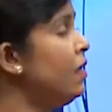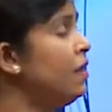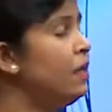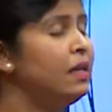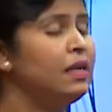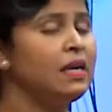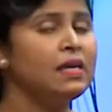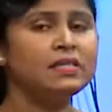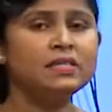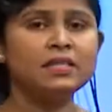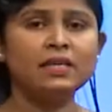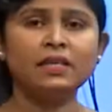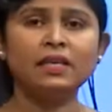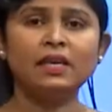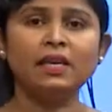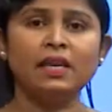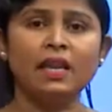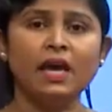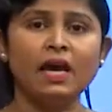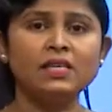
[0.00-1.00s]
Let us see the
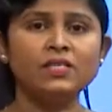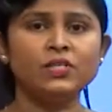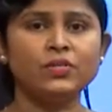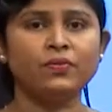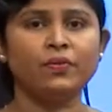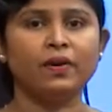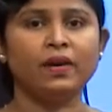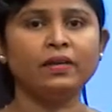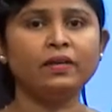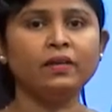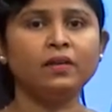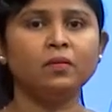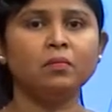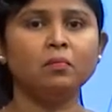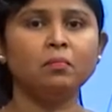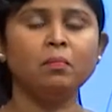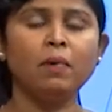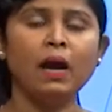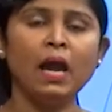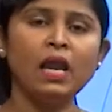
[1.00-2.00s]
last one,
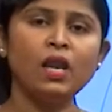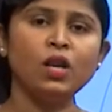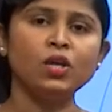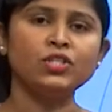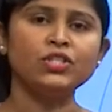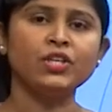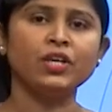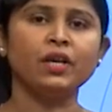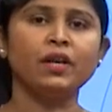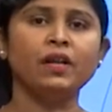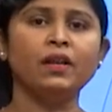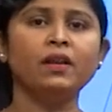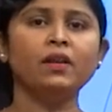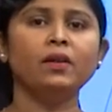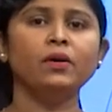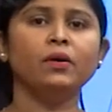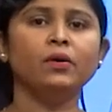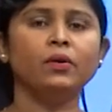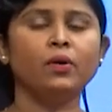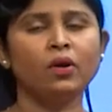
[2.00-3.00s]
biological
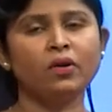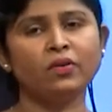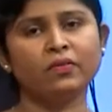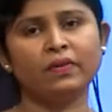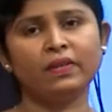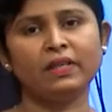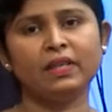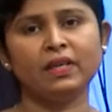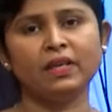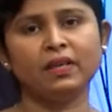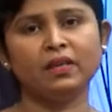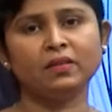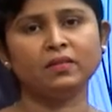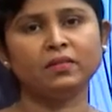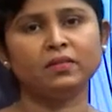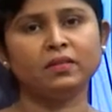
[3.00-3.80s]
rock weathering.